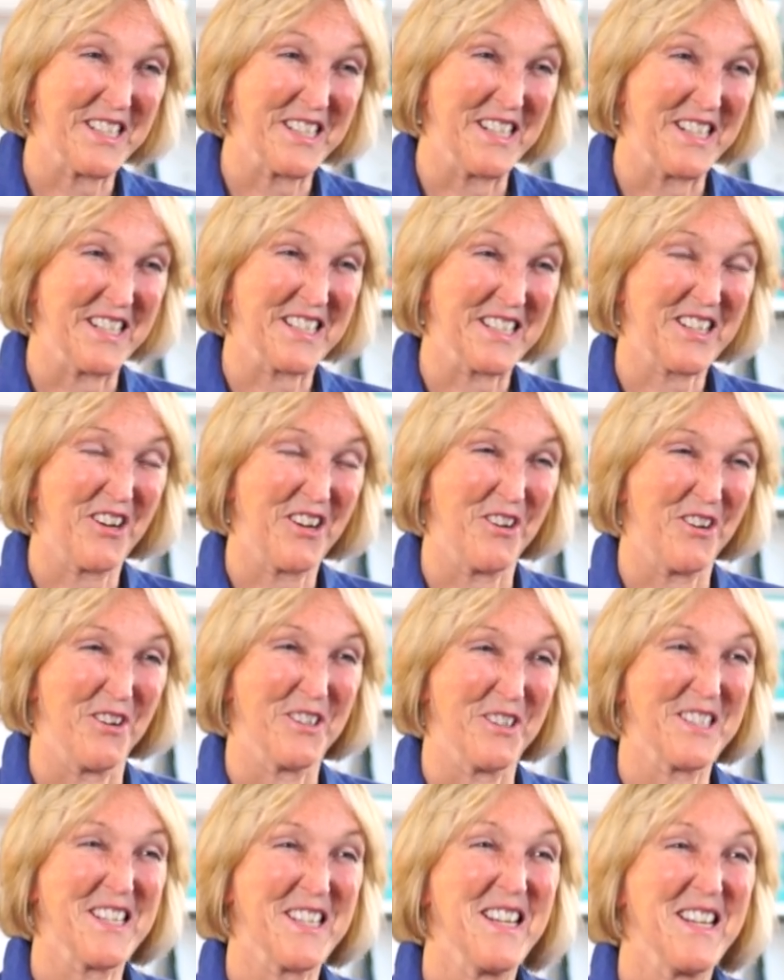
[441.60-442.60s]
in its
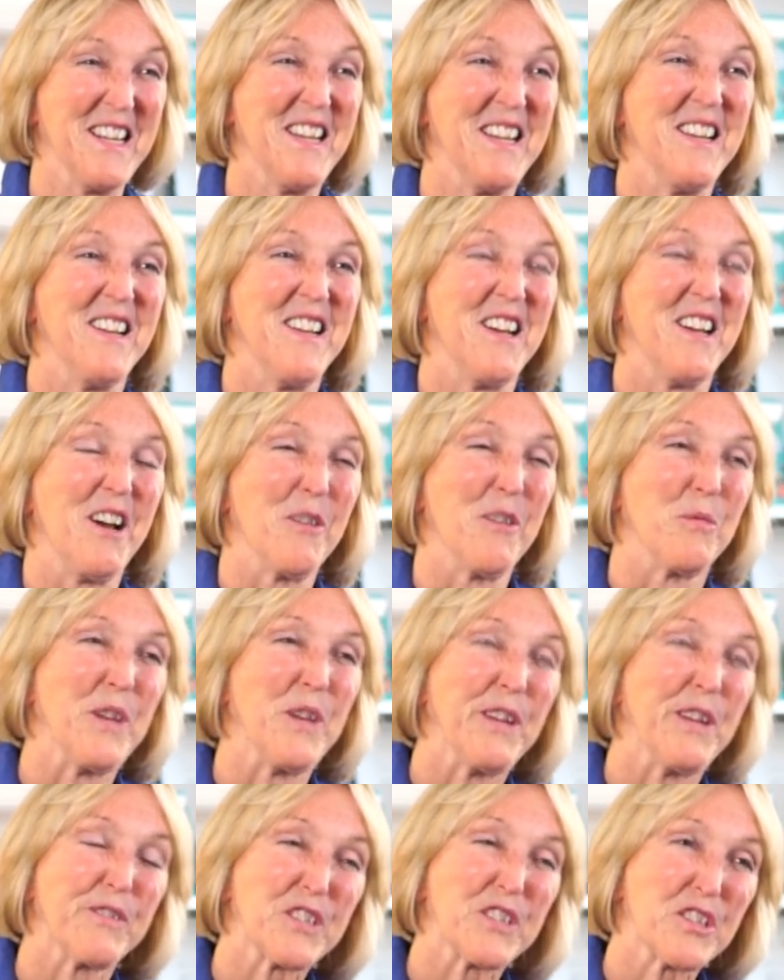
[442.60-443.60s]
cars. Uh,
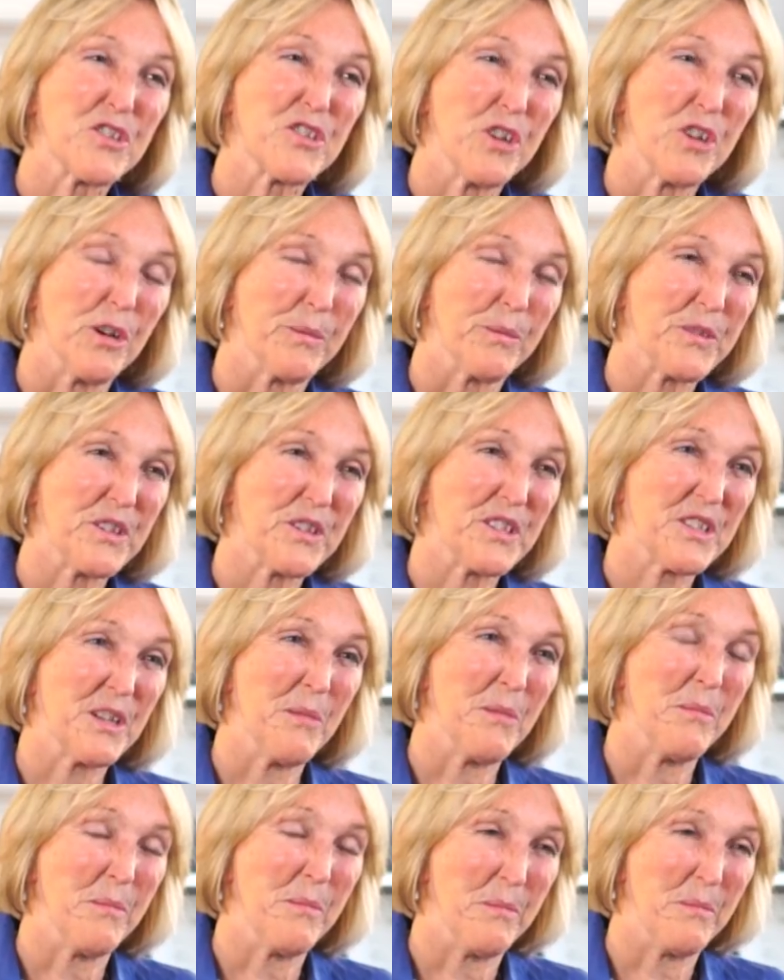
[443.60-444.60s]
we have stopped
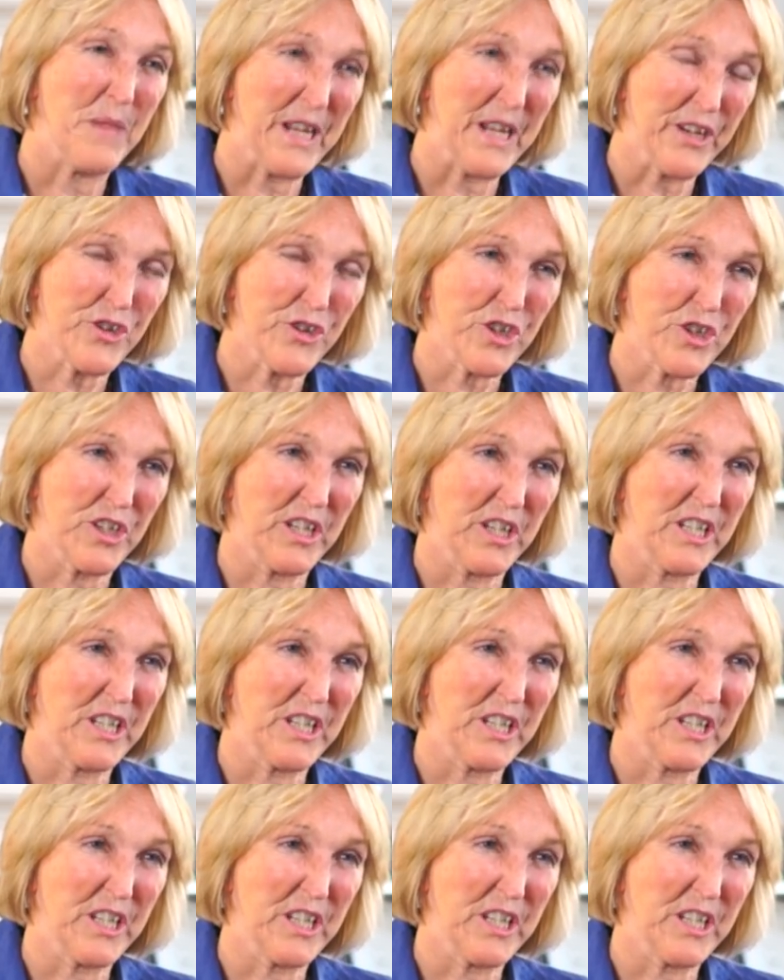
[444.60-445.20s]
some major